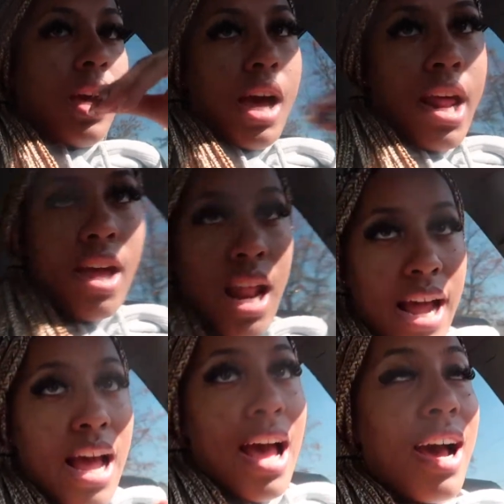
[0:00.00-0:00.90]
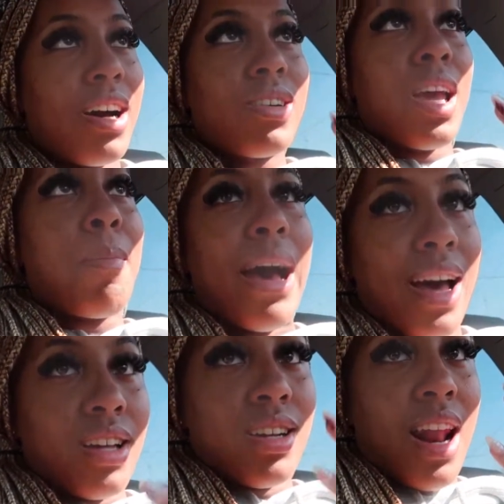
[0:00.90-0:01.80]
And then you're like, how am
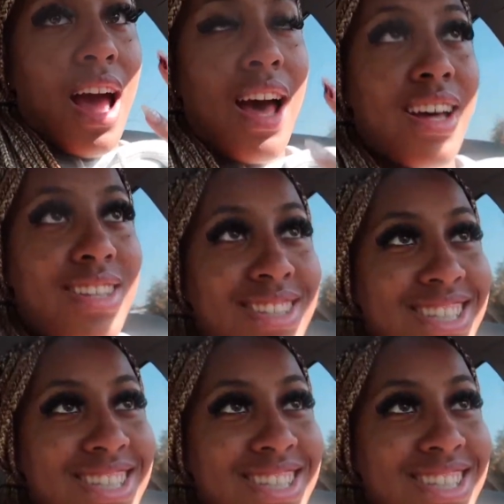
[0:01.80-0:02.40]
I not,